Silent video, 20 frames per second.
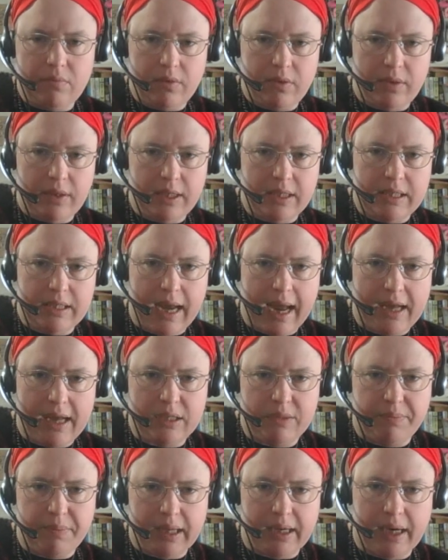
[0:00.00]
This
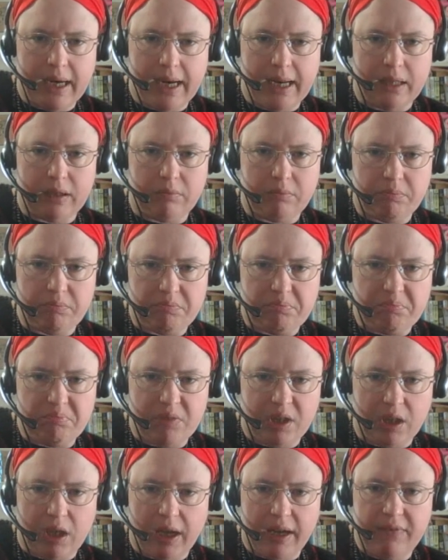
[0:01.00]
has been a
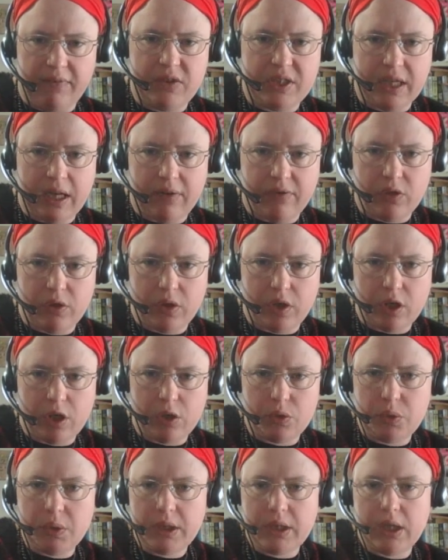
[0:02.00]
lifesaver,
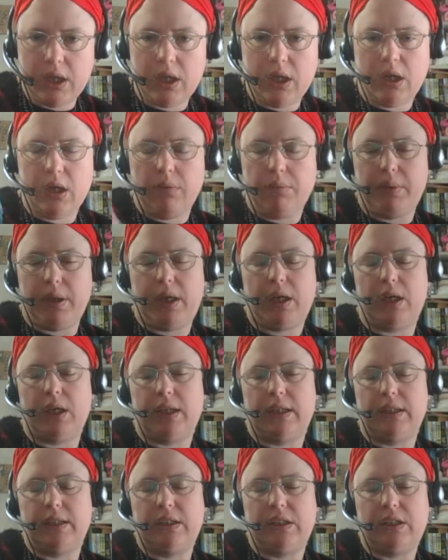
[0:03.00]
though,
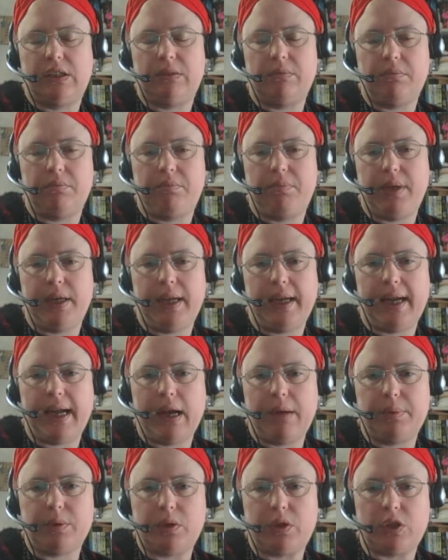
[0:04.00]
because being
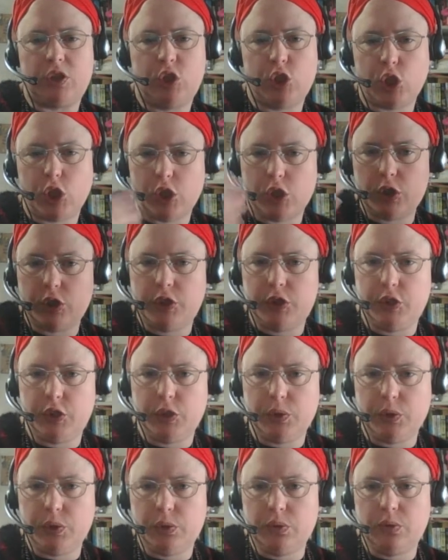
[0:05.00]
able to turn
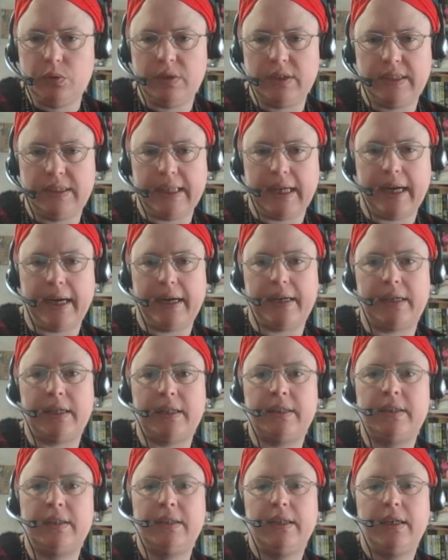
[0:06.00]
to Dea
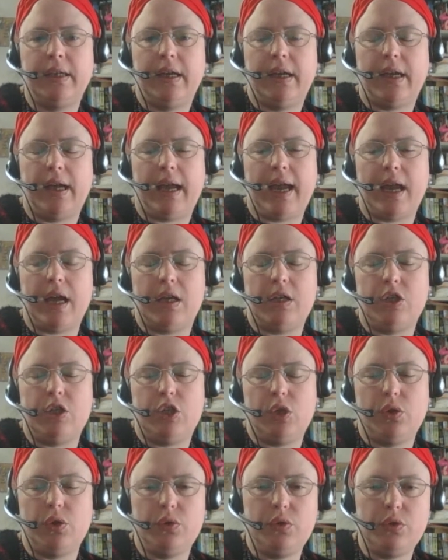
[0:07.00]
and
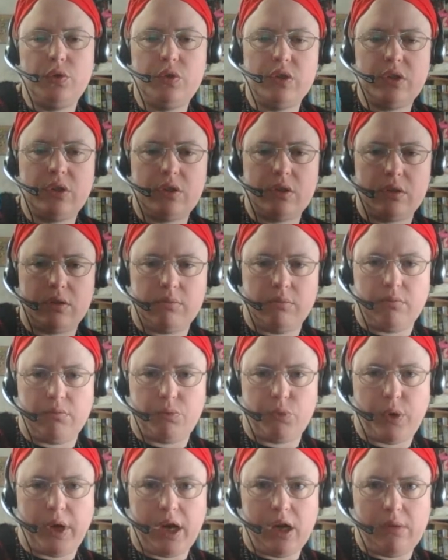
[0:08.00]
use
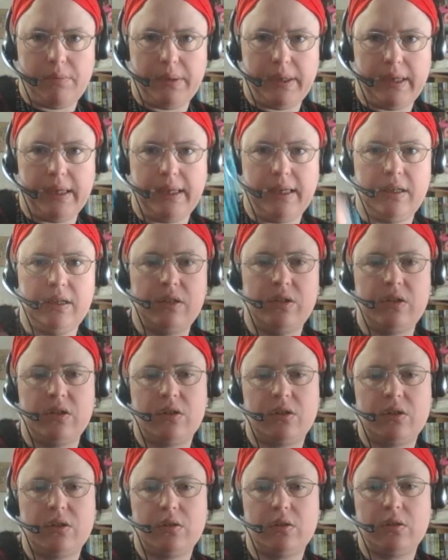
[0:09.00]
prayer beads